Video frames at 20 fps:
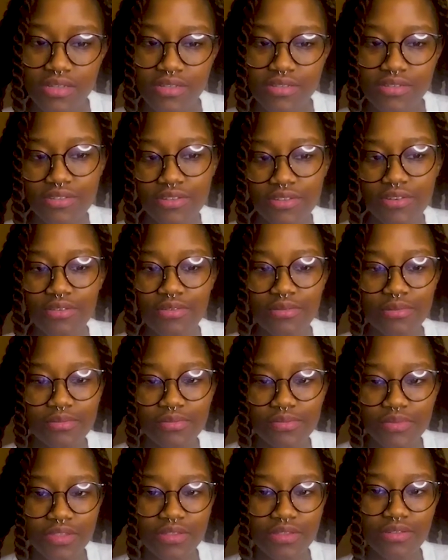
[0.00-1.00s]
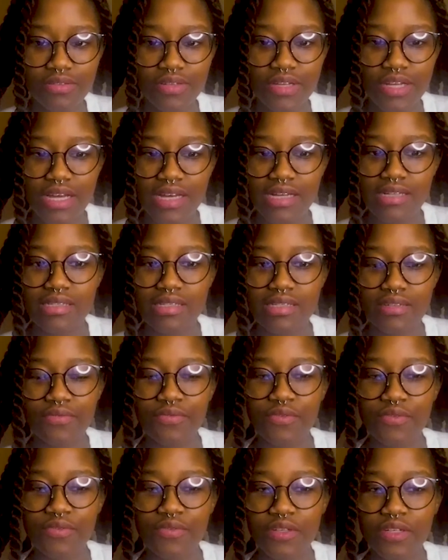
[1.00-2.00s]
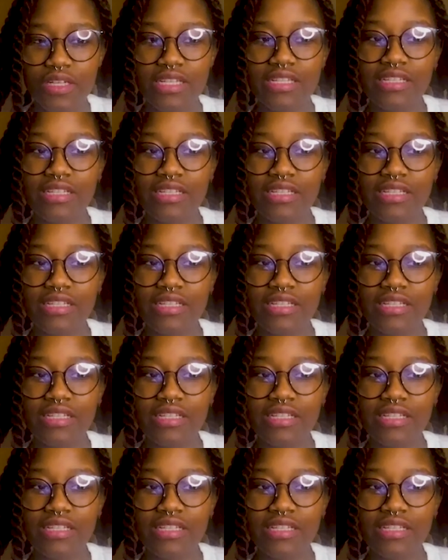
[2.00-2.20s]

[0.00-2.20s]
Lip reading: So, you know, it's different.